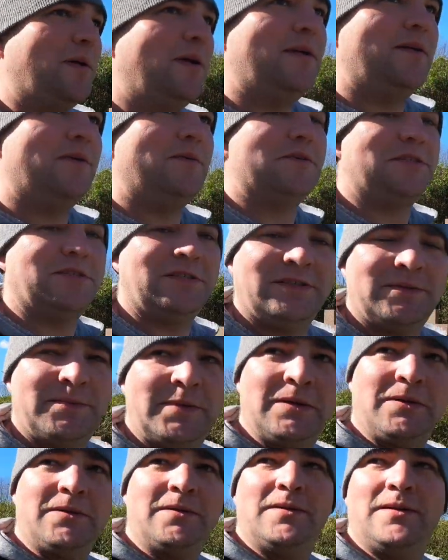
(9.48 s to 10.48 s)
which is a
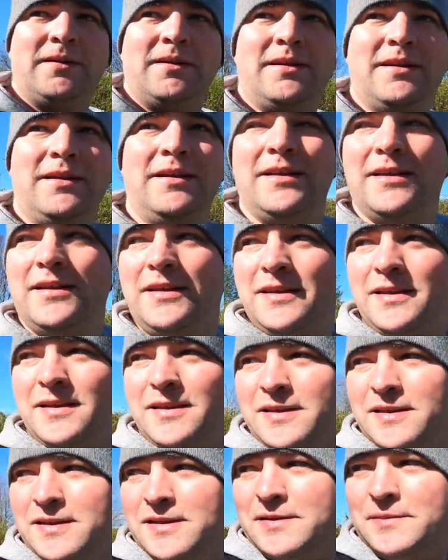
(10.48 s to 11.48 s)
bit
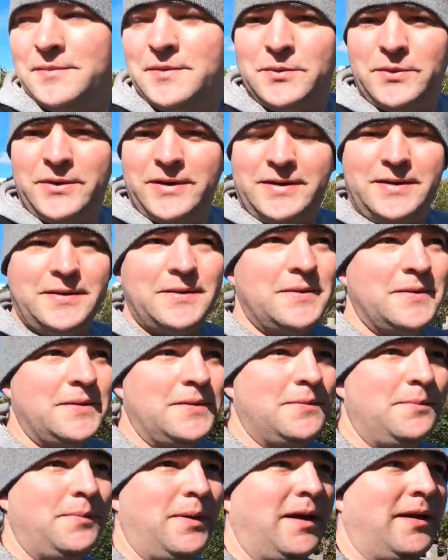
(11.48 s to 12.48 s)
weird,
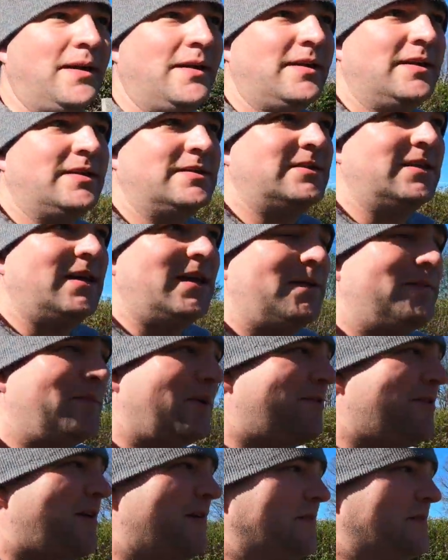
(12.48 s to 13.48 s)
but it's my
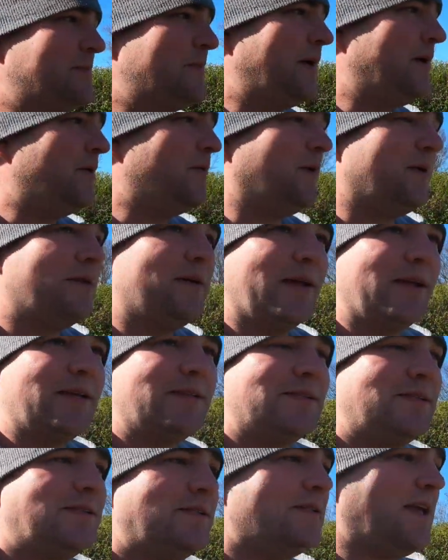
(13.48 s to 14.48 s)
graves make quite
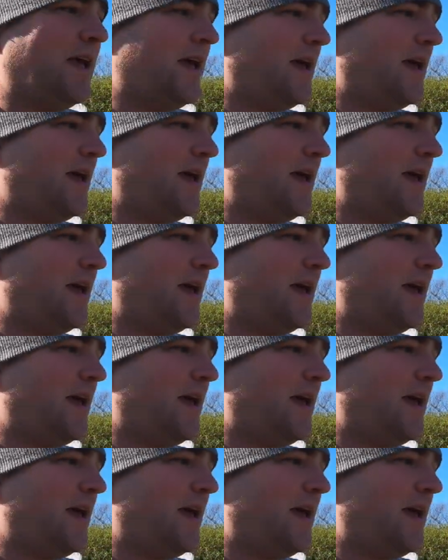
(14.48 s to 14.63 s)
nice